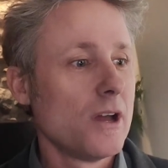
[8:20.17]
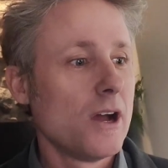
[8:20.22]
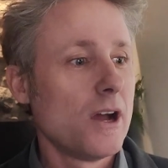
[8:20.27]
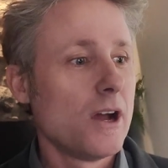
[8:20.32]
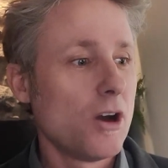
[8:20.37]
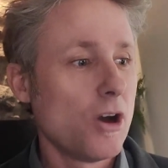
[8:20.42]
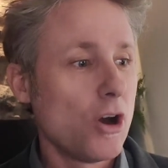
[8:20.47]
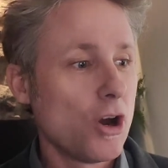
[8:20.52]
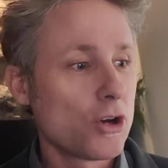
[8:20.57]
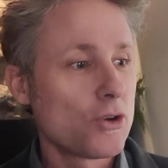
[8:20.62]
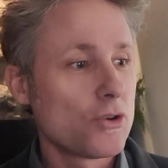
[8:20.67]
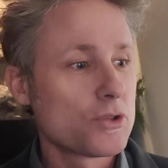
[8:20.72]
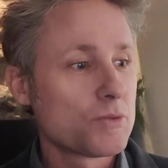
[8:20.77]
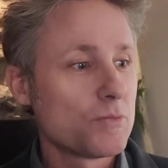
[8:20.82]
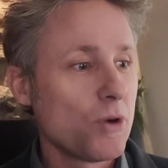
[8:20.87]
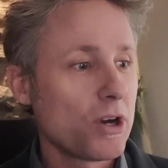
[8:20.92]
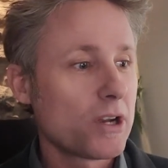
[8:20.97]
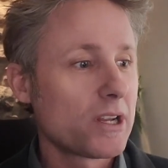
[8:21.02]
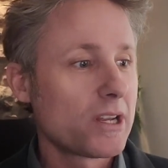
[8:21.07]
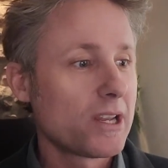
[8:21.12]
Argo's
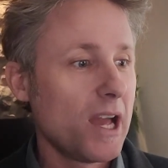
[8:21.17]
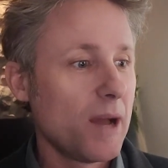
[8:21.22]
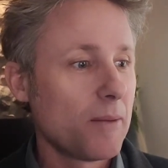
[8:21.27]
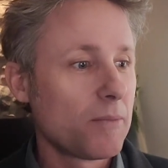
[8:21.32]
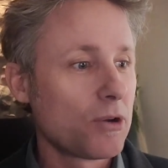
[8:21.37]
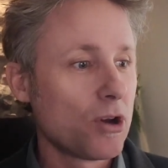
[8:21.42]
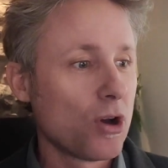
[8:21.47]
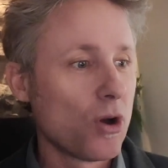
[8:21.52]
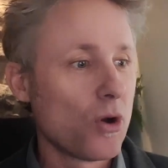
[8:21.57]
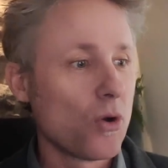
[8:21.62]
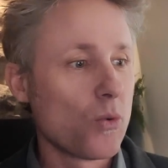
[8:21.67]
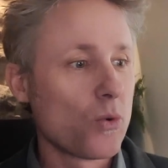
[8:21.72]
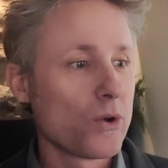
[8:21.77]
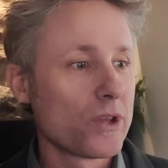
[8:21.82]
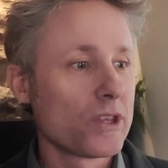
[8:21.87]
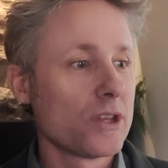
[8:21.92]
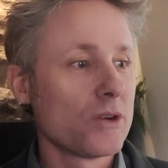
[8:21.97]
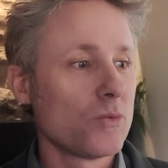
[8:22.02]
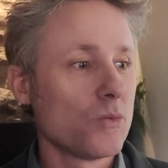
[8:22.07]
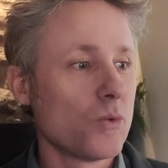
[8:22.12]
market cap go
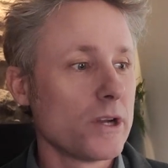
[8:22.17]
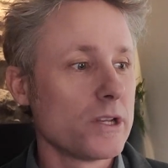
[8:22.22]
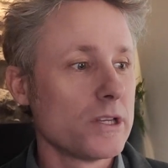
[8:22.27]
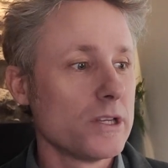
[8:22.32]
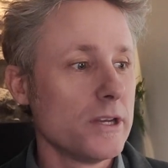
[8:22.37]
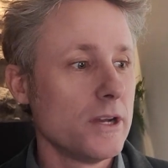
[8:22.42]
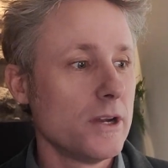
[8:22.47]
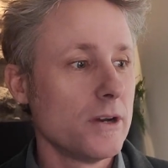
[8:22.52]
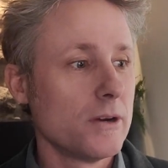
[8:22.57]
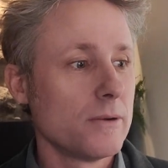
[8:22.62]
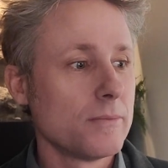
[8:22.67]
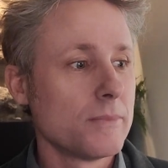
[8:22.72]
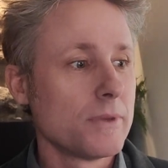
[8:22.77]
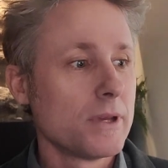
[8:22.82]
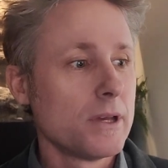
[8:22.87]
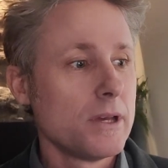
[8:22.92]
within 1 year?